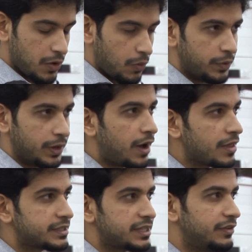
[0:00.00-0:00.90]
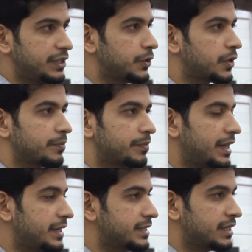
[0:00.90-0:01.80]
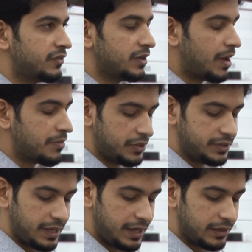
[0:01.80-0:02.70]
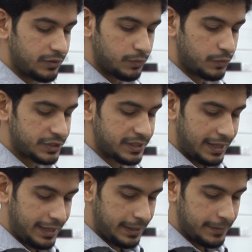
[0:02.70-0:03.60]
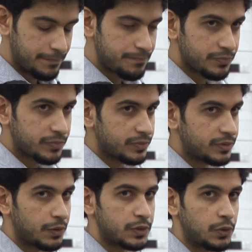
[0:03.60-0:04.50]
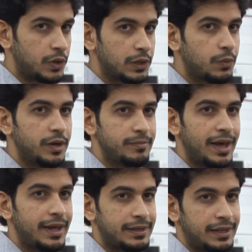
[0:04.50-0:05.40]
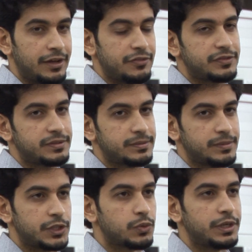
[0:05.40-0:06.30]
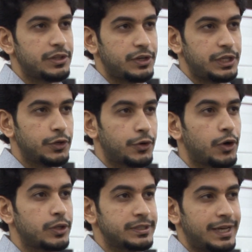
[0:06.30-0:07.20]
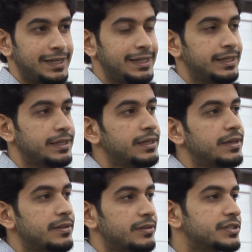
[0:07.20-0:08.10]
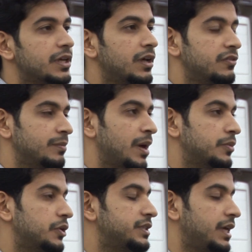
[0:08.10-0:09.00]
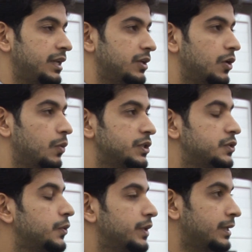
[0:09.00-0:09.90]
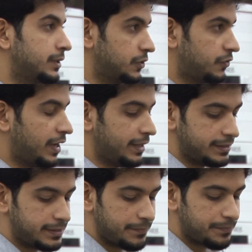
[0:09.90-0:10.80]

When all the 72 companions of Imam Hussein were slain, there was only one man left, a 23 year old Ali, the son of Imam Hussein, who was too ill to fight.